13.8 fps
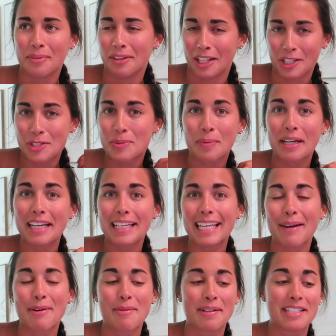lunch break
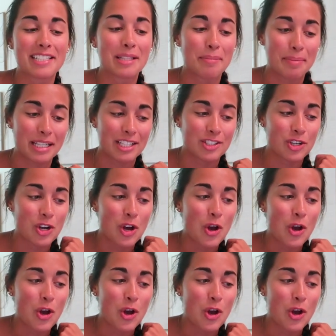and we went to the beach,